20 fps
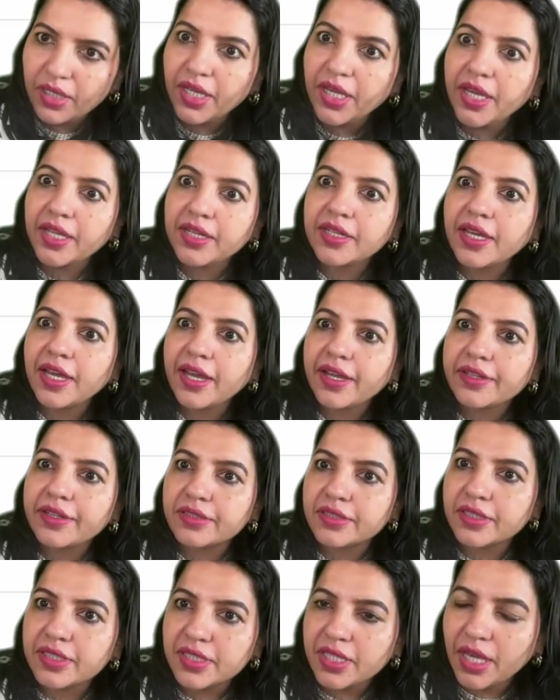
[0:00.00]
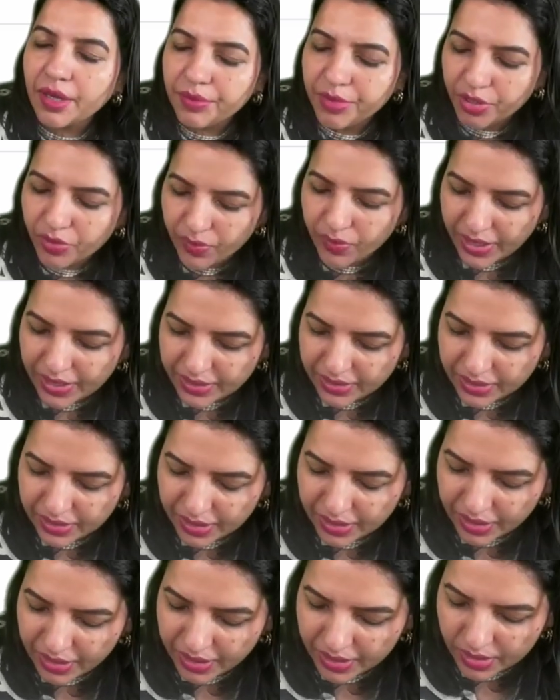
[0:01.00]
And this amino
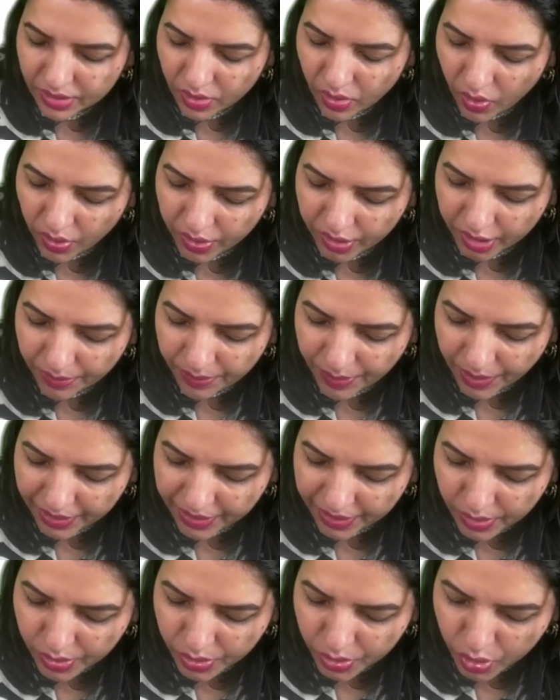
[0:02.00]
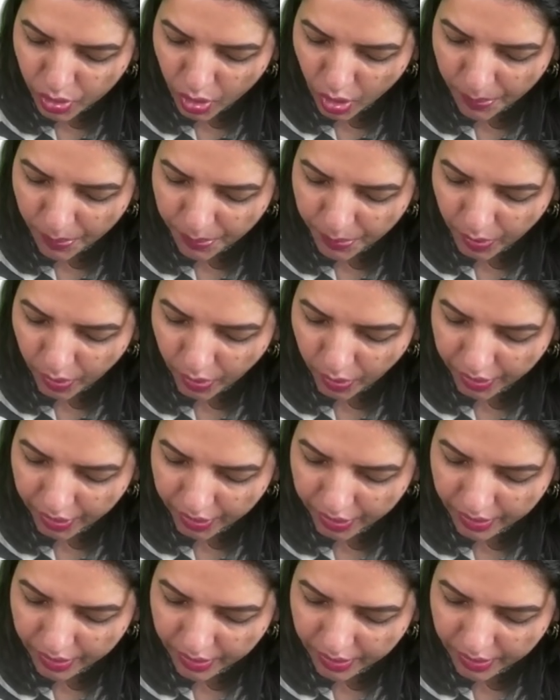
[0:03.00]
acid is coded by a stop codon.